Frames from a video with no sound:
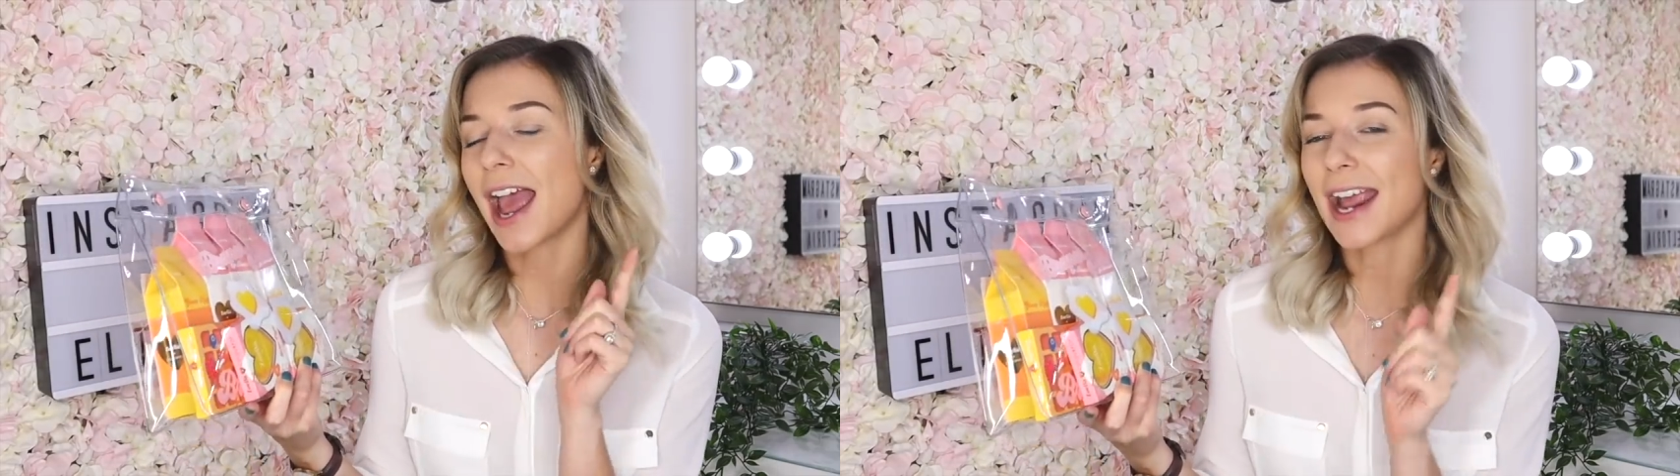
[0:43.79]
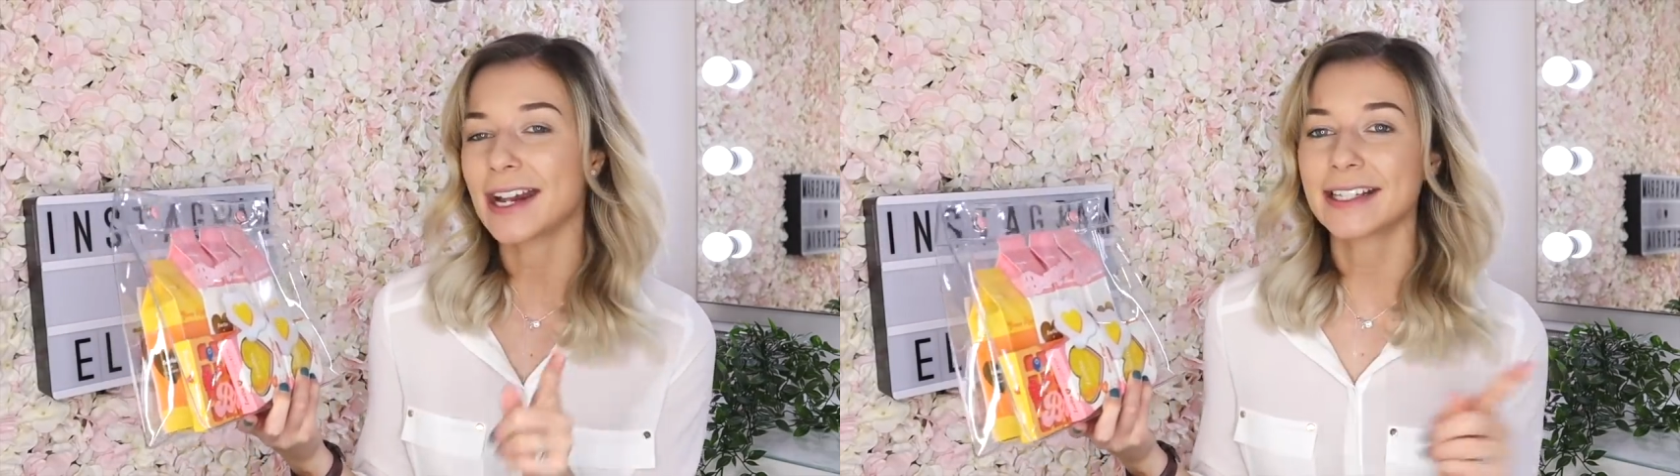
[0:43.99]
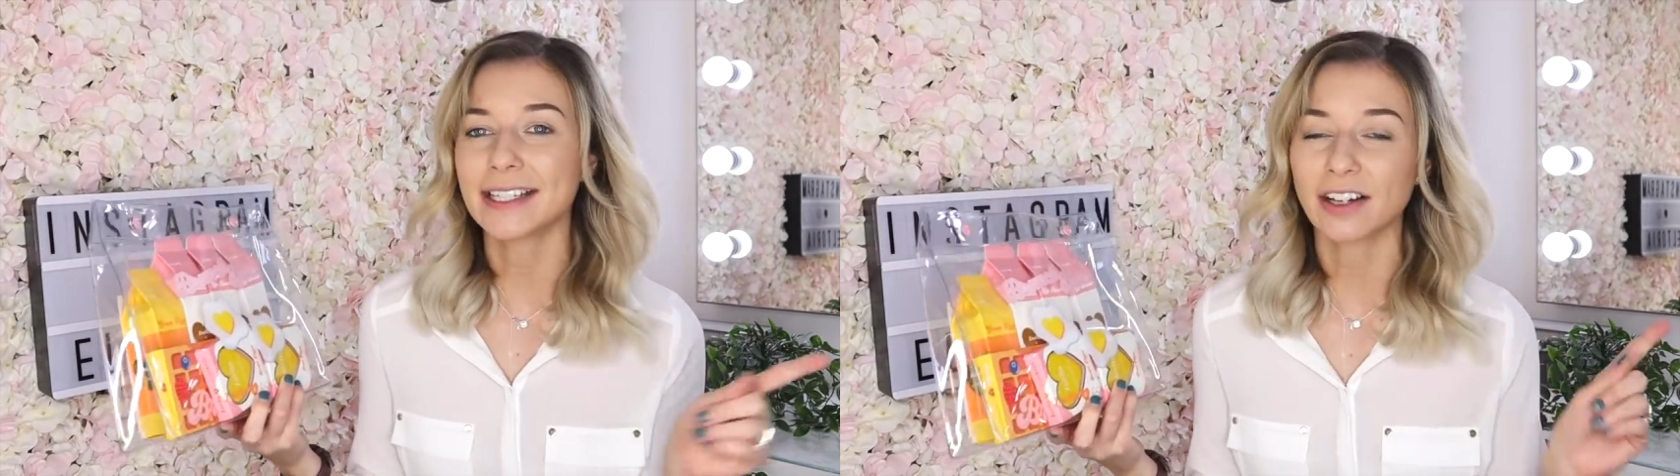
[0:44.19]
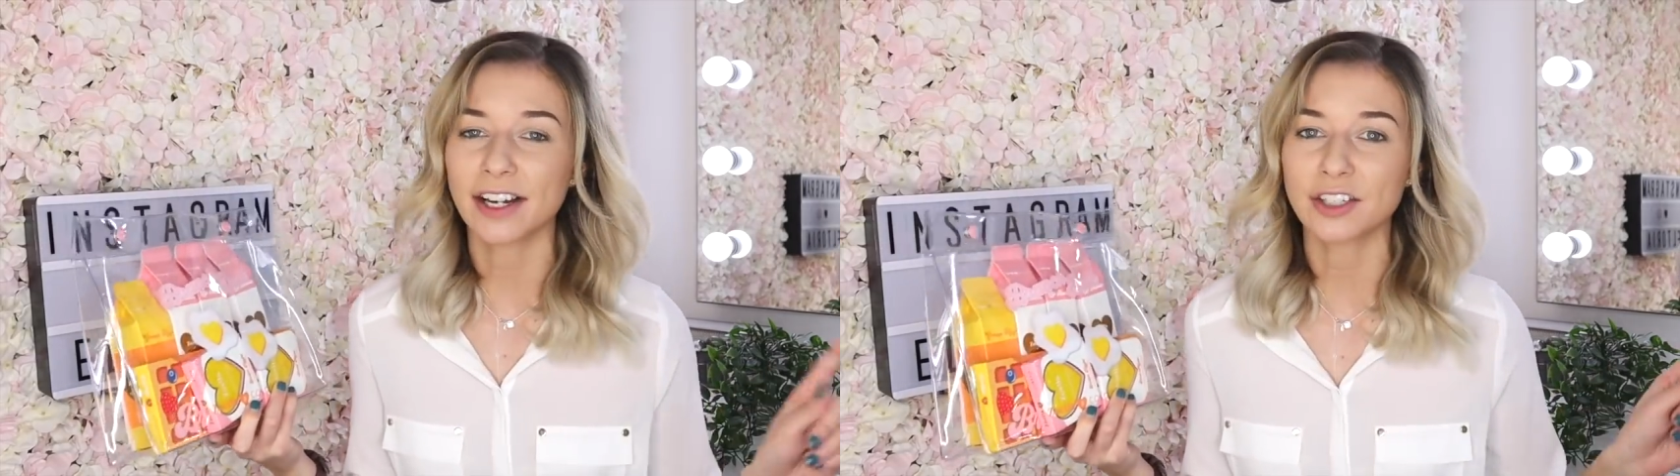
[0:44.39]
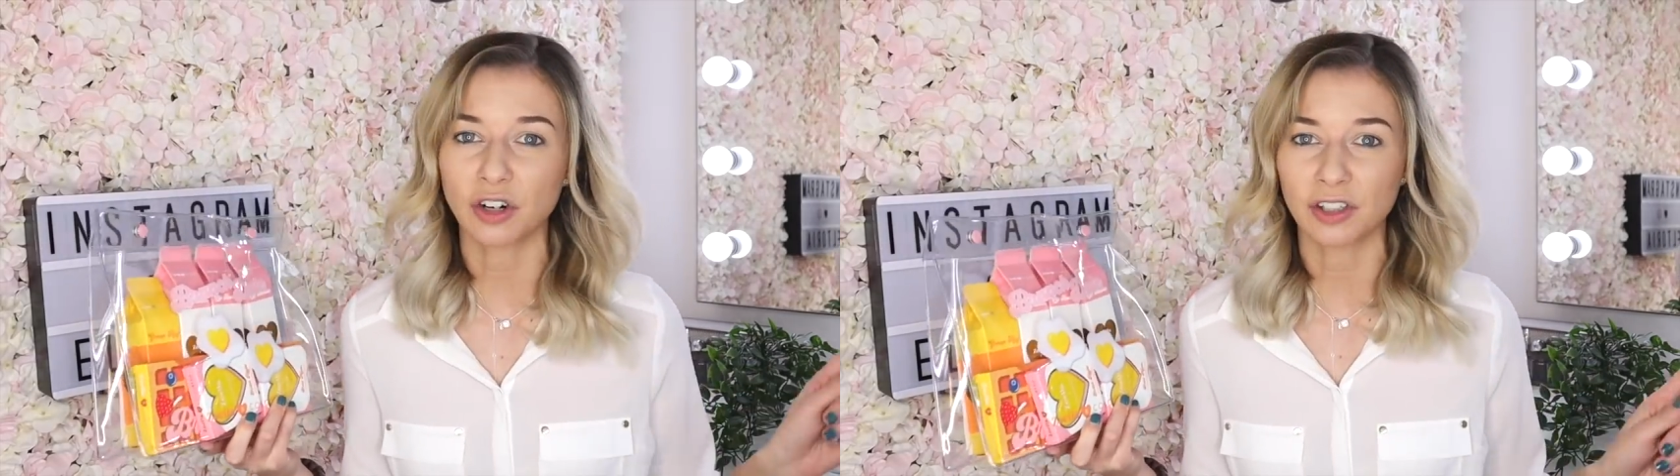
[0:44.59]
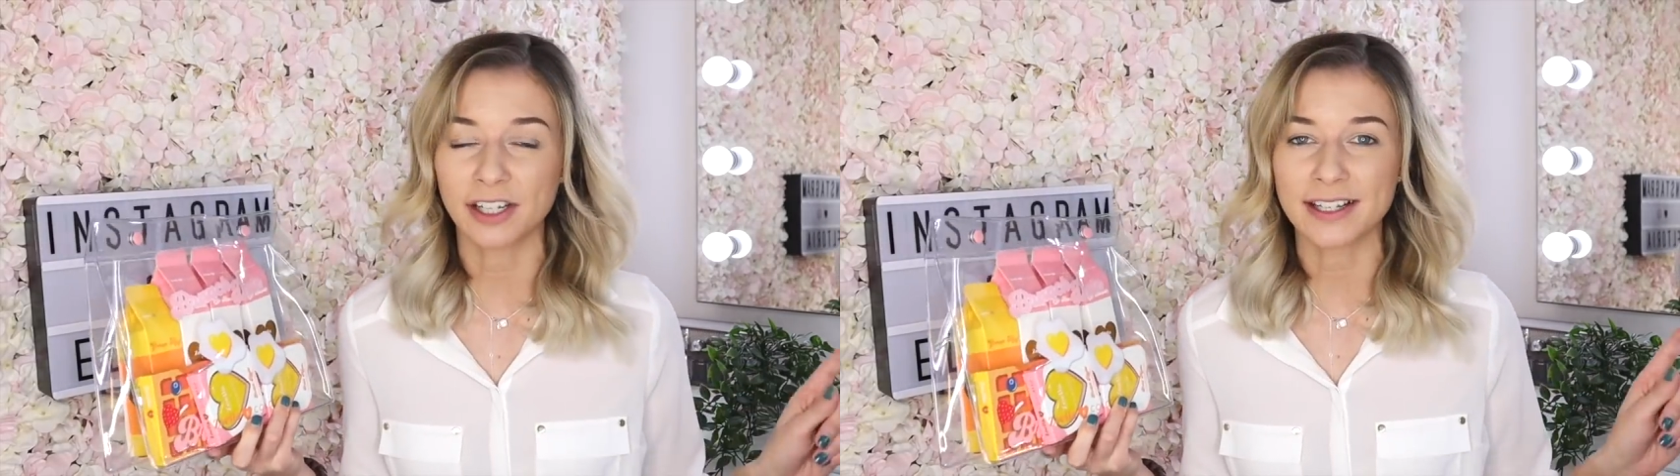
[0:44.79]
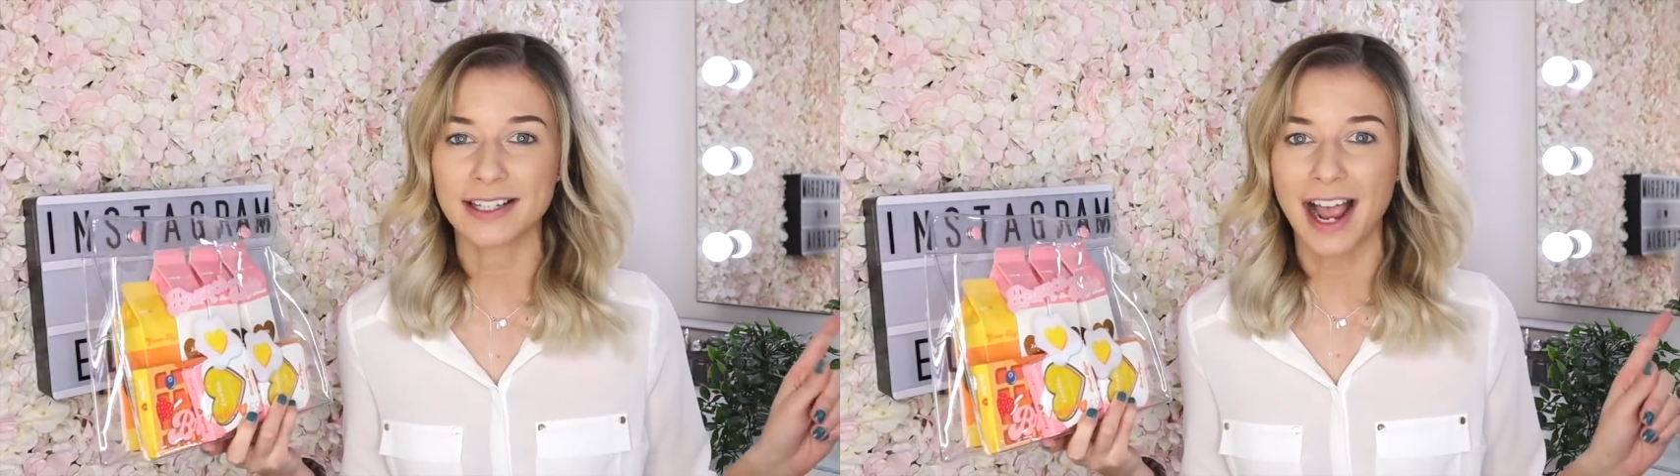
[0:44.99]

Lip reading: $89